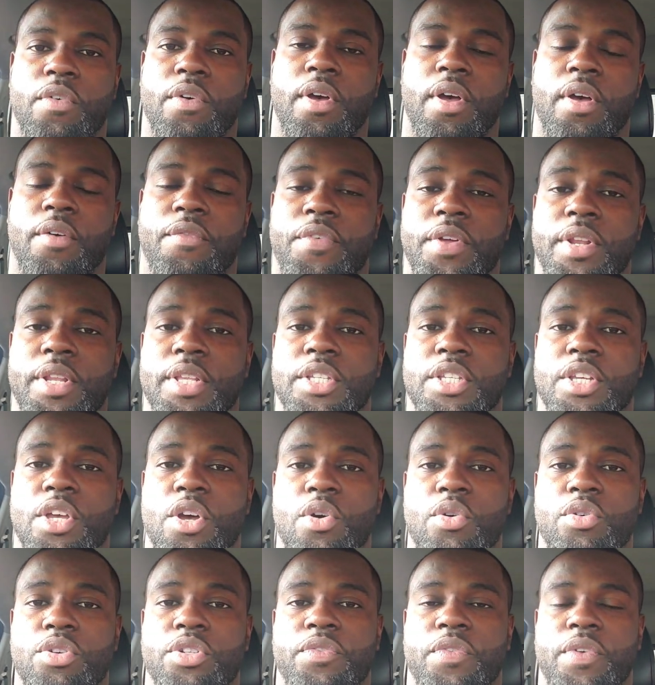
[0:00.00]
a fitness
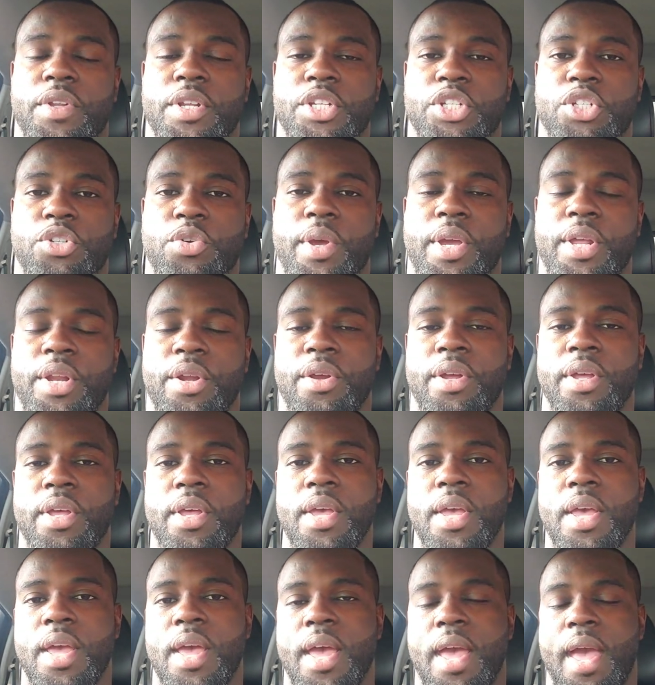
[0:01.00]
coach, fitness trainer,
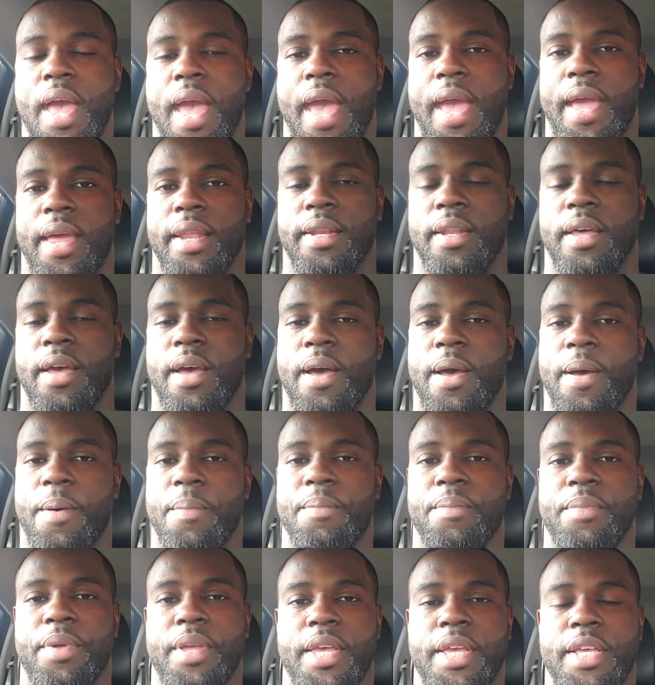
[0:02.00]

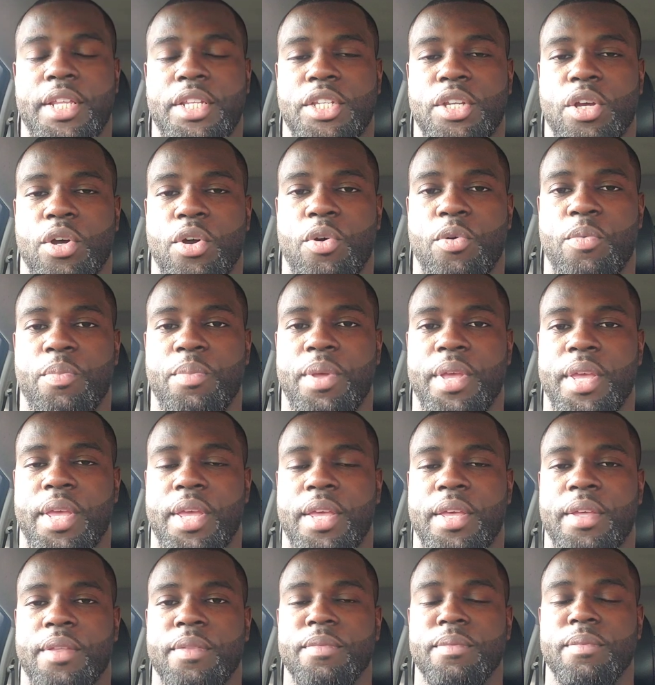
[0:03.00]
and he told
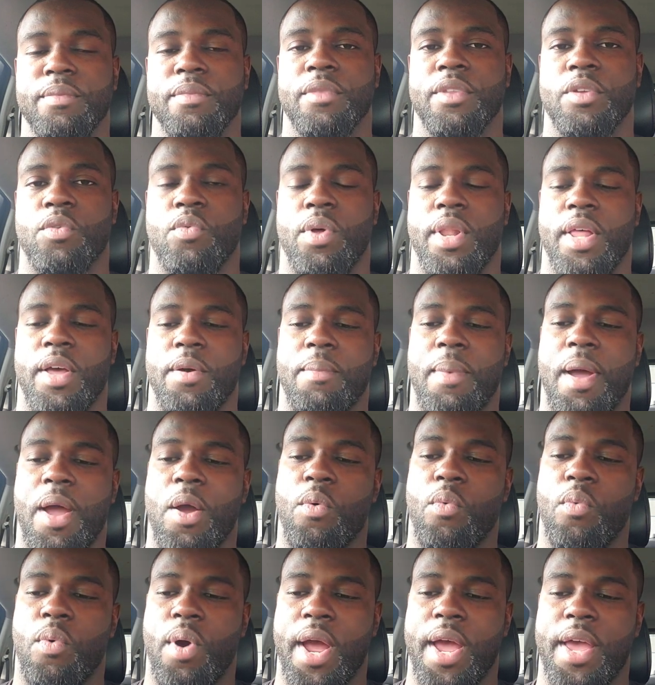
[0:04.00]
me, well, my
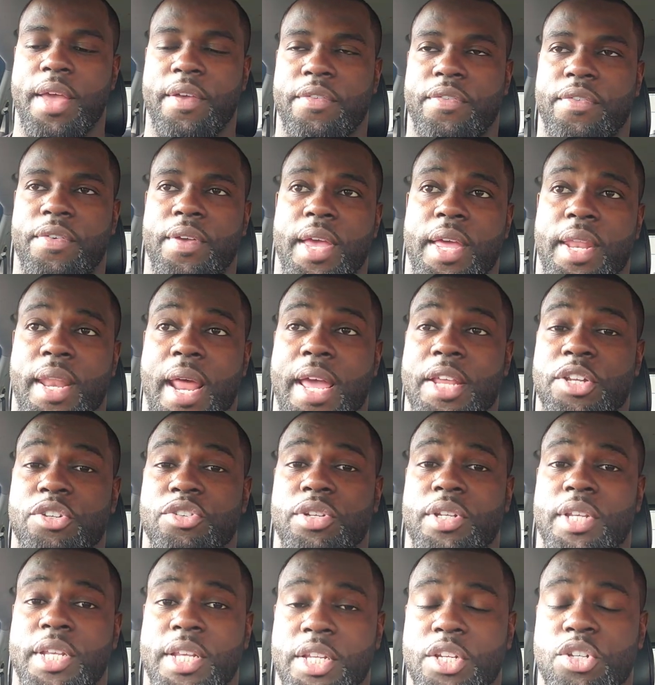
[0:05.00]
wife, and
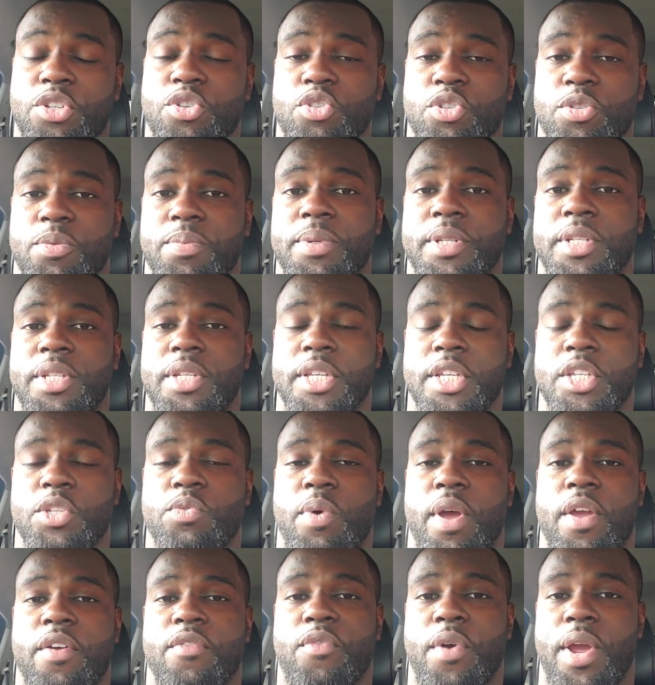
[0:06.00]
he introduced me to his
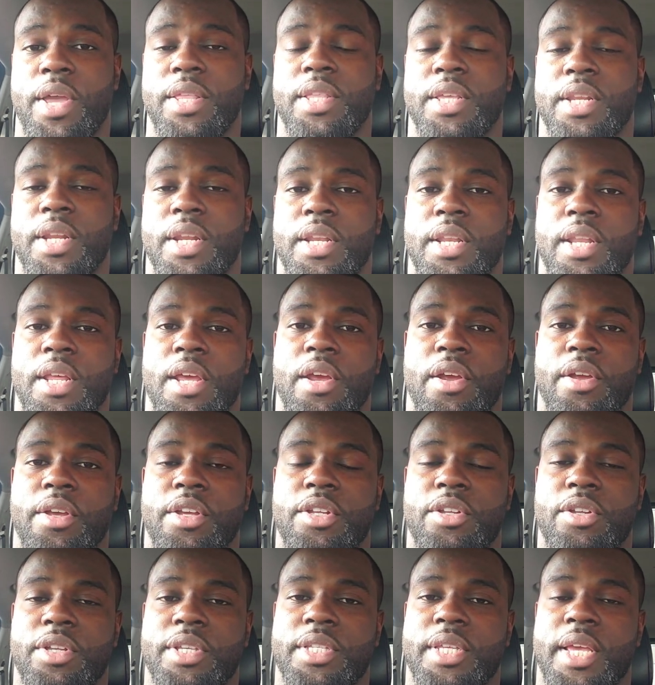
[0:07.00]
wife right then and there.
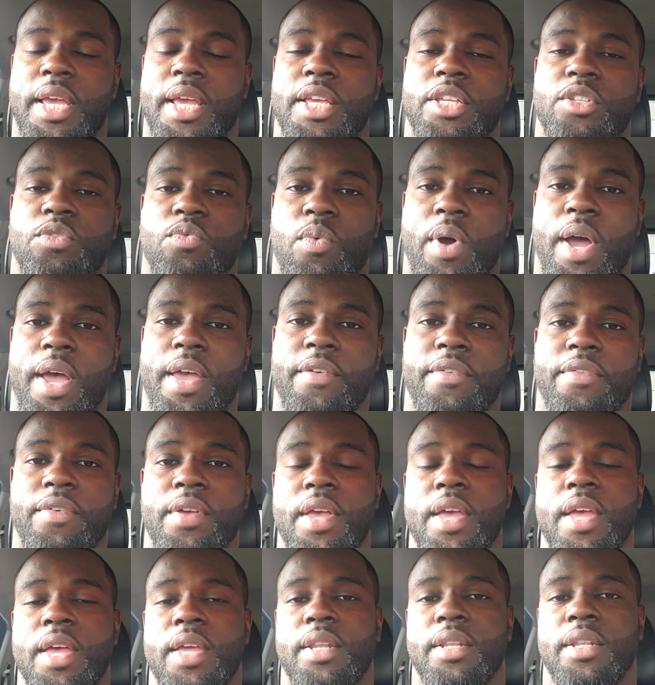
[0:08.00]
He said his wife
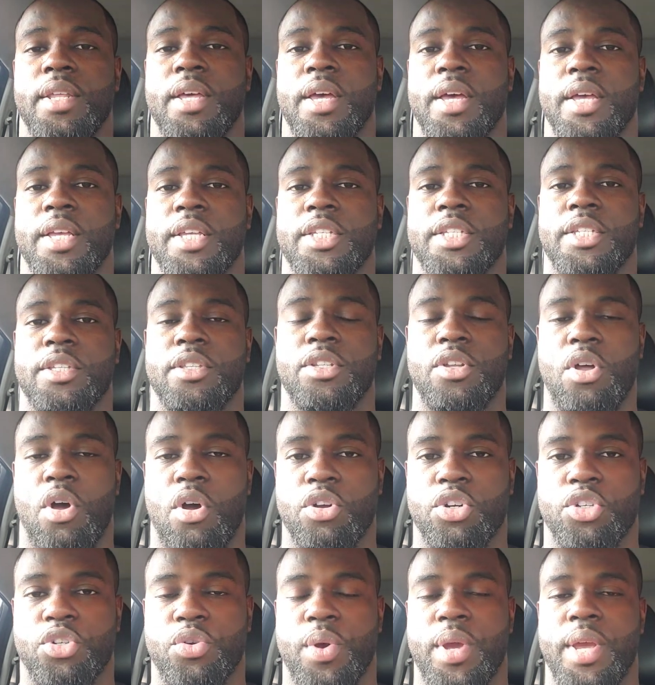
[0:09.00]
does
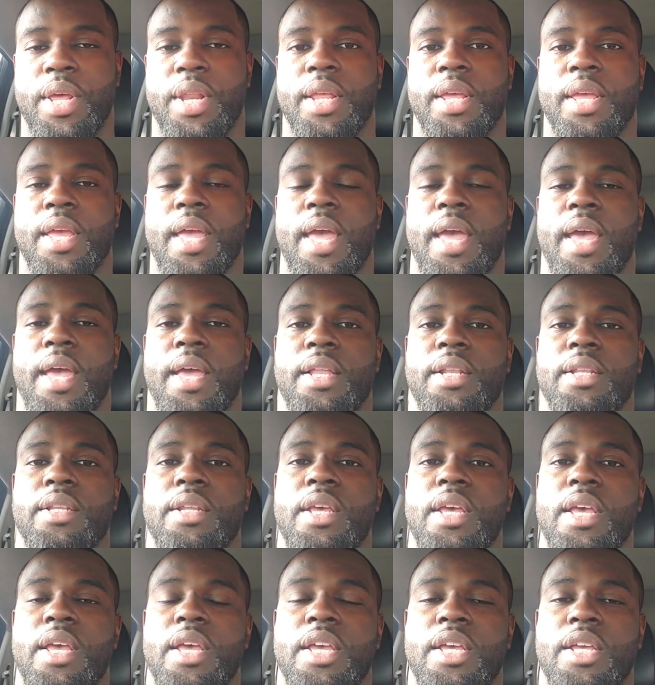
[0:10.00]
dog training and
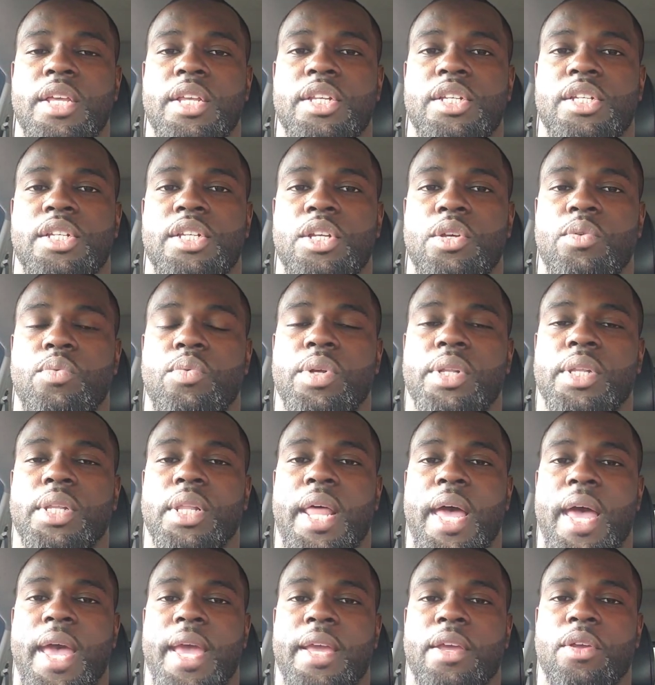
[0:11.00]
she would
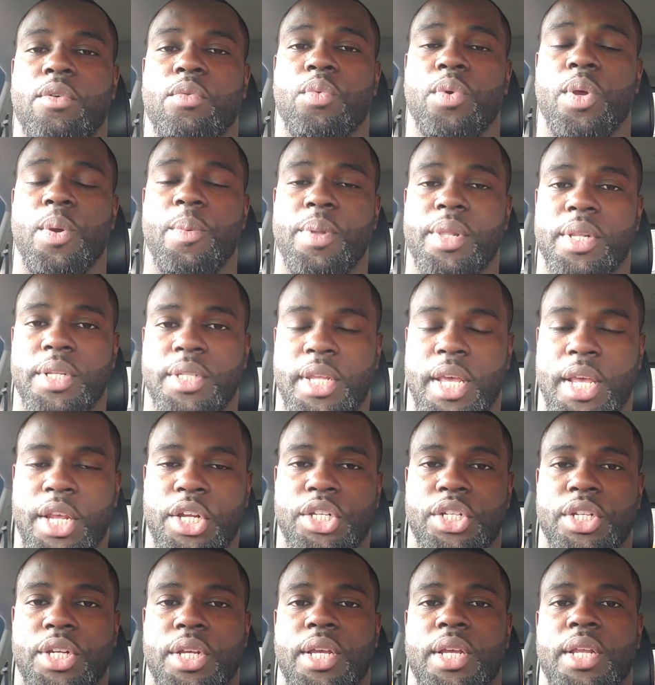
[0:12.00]
like
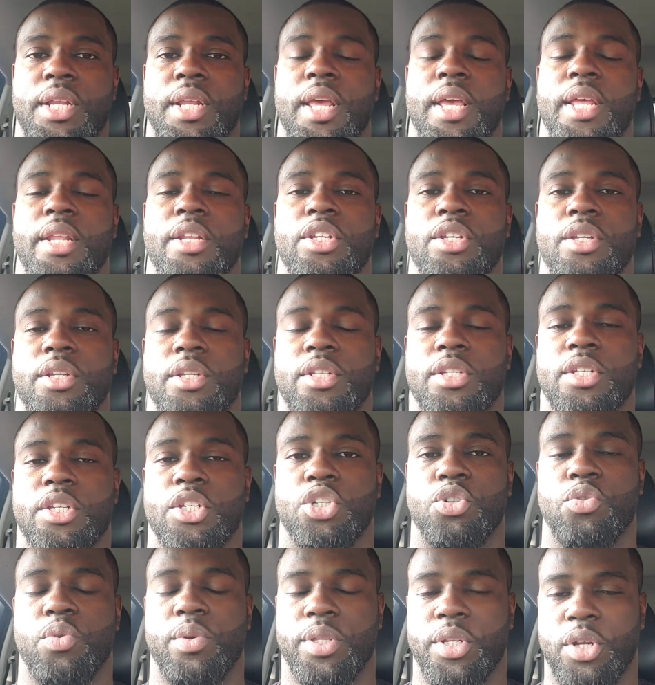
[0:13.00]
rehabilitation and to
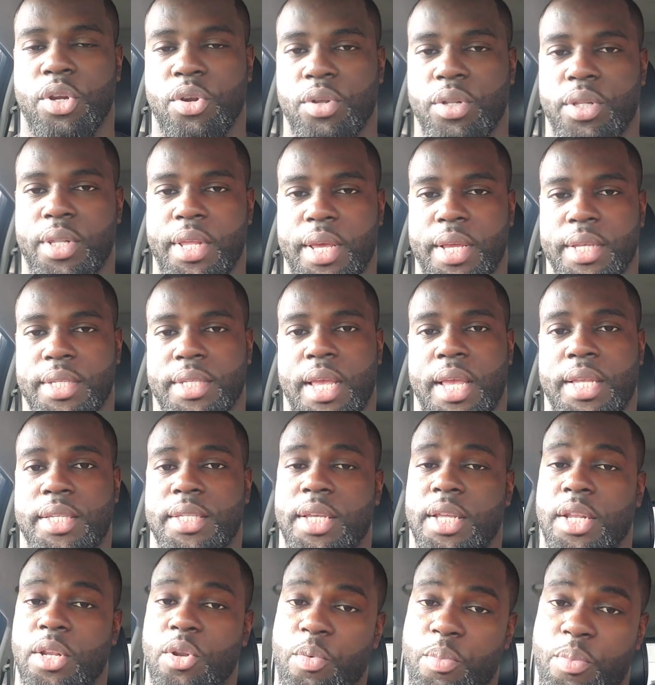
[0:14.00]
strengthen her legs. I
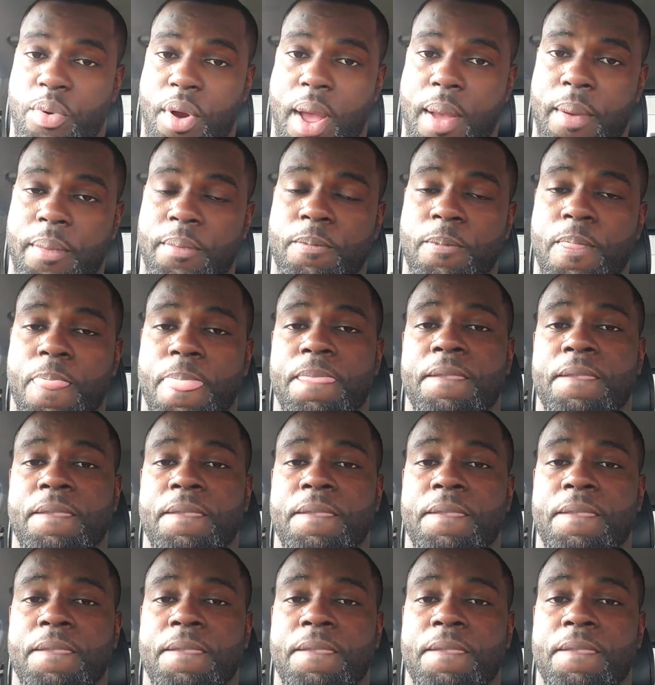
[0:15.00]
said, no problem.